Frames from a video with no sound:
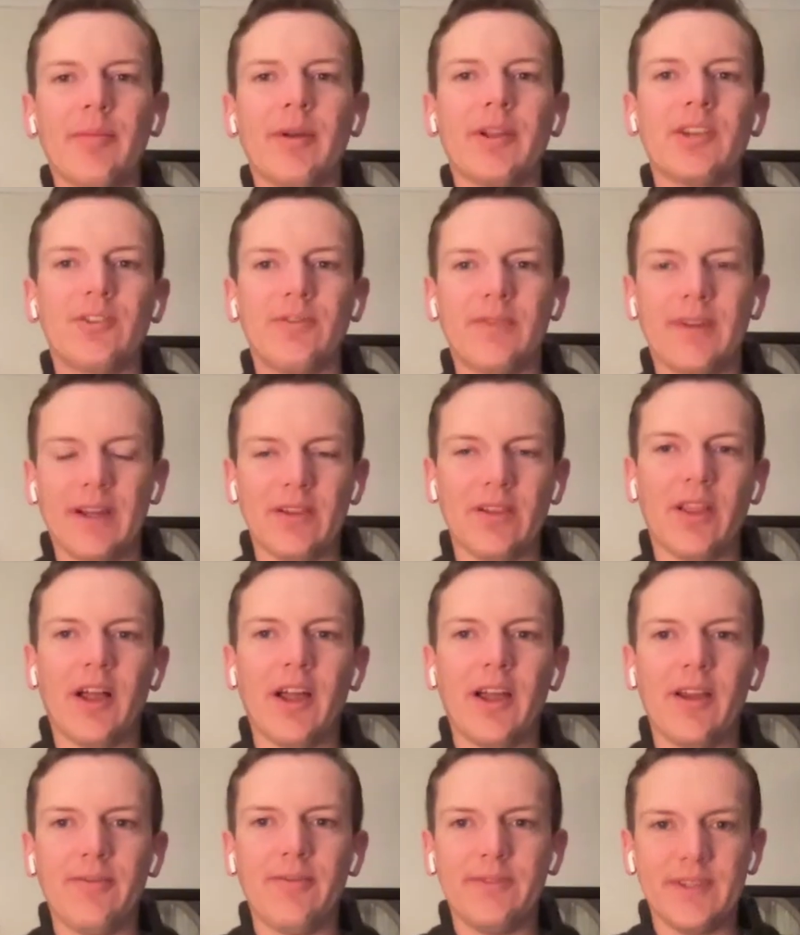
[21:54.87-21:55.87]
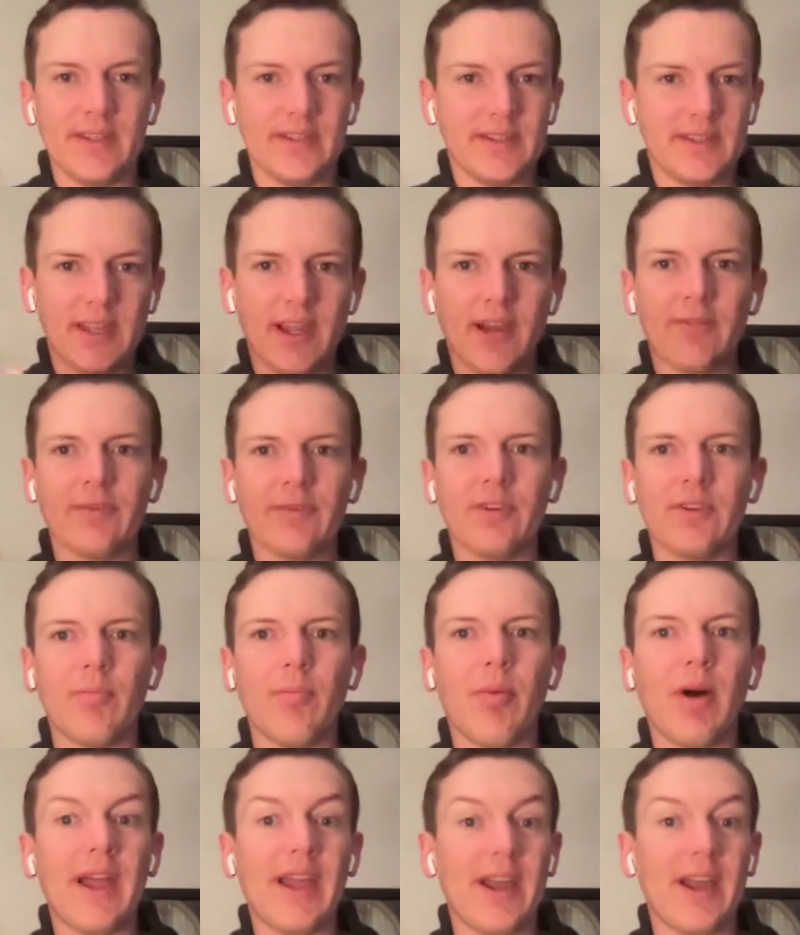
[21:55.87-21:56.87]
much of our lives is
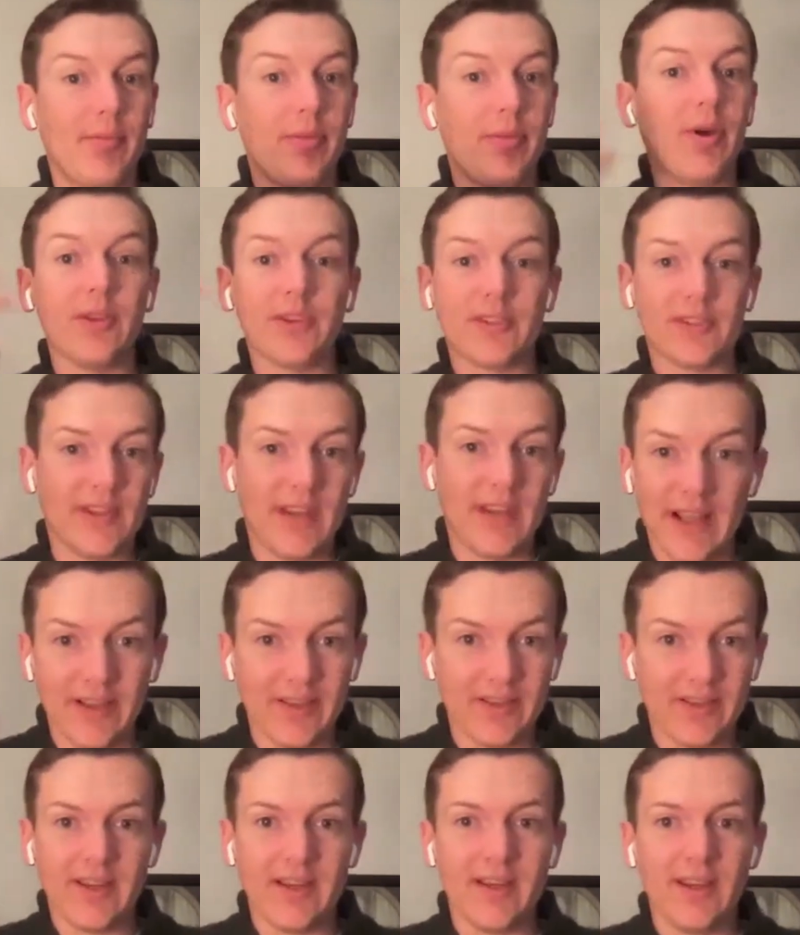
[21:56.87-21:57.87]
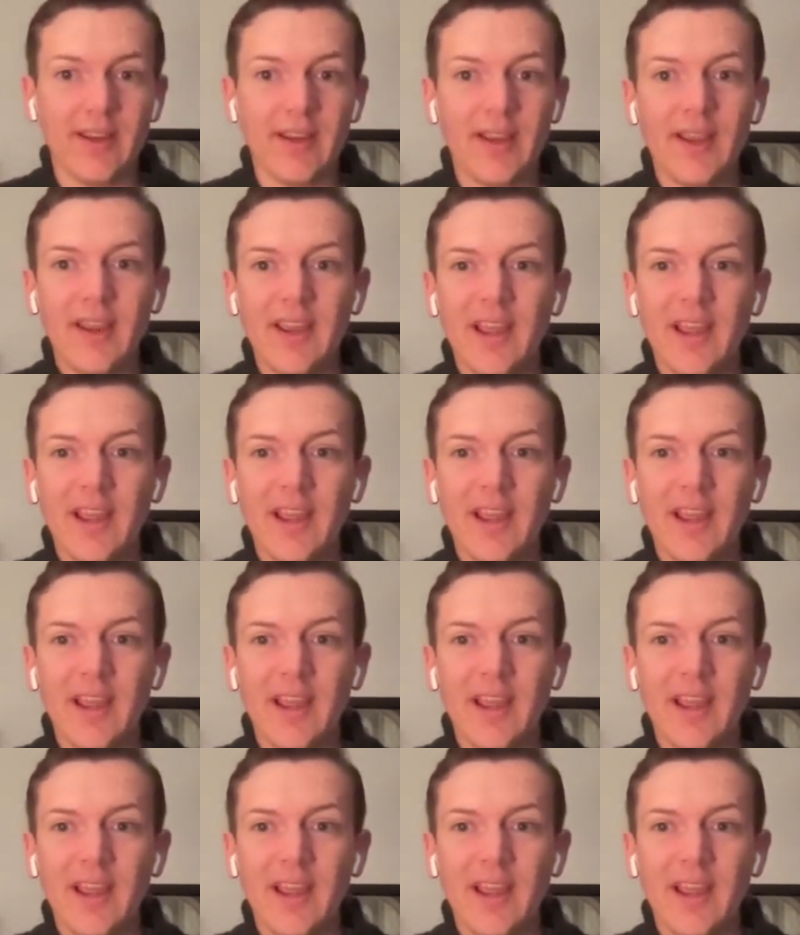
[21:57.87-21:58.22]
governed by our personality,